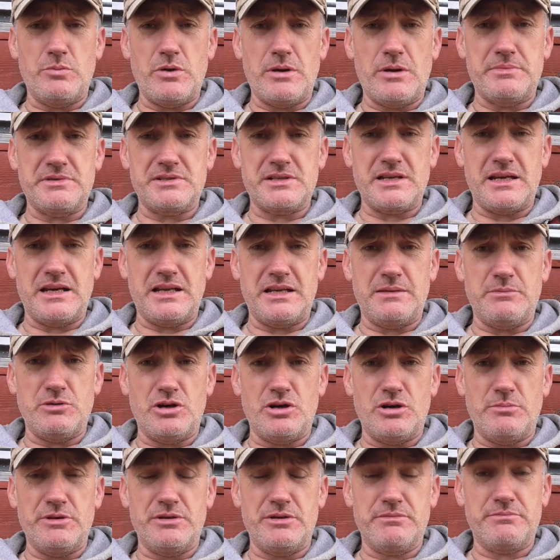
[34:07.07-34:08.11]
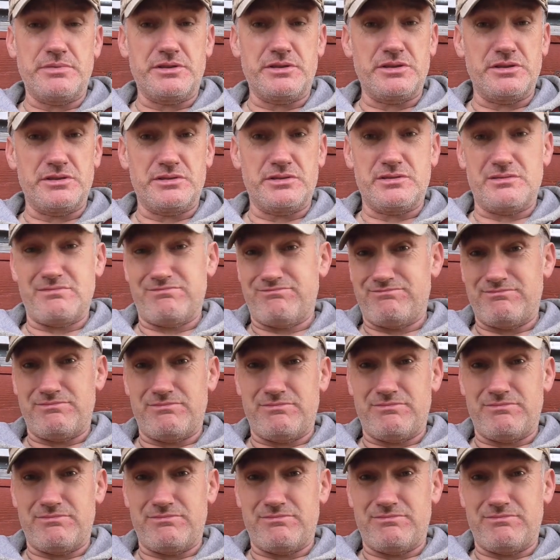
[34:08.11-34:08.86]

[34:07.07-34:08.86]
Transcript: website at the moment because